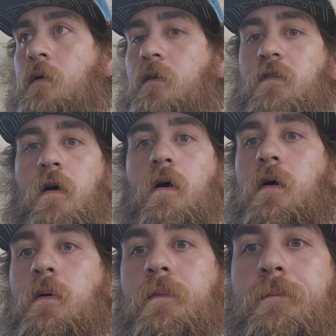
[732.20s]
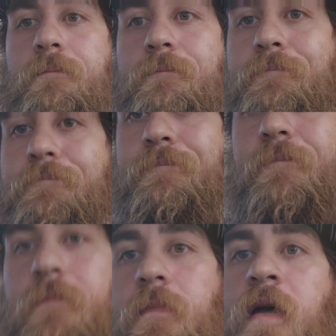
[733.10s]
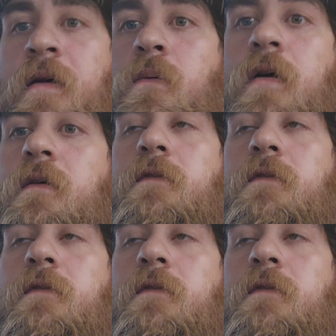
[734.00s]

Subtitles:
So I don't want to